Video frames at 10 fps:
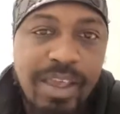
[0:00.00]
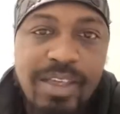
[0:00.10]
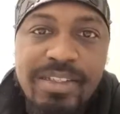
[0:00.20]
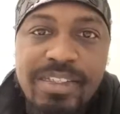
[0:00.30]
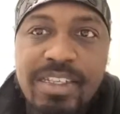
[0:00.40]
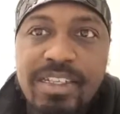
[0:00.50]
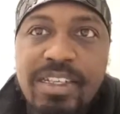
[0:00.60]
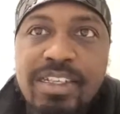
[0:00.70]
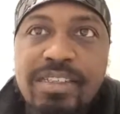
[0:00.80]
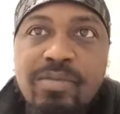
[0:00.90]
Consent
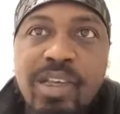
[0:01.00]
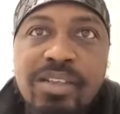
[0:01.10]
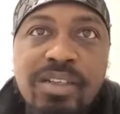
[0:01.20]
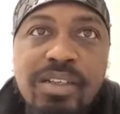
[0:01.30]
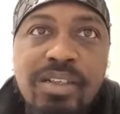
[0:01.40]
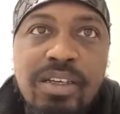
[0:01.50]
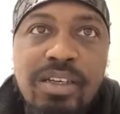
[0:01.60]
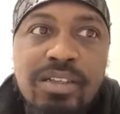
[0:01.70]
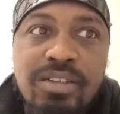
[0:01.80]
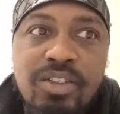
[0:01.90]
is basically
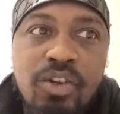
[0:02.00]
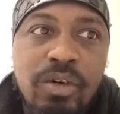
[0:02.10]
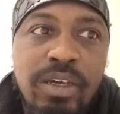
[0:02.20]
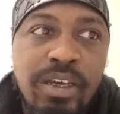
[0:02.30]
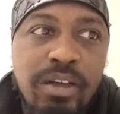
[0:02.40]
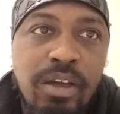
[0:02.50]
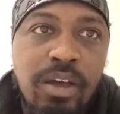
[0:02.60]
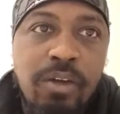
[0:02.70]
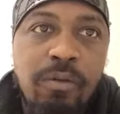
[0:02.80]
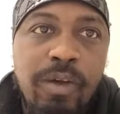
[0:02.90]
is the go ahead,
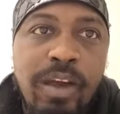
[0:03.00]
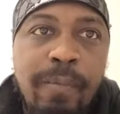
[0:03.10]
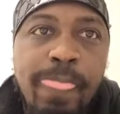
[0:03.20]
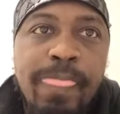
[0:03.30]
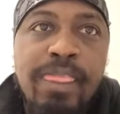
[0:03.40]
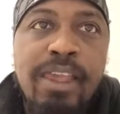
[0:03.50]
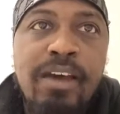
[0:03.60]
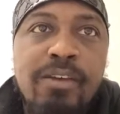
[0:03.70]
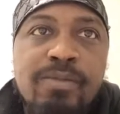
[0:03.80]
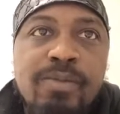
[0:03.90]
right?
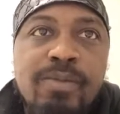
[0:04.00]
Now,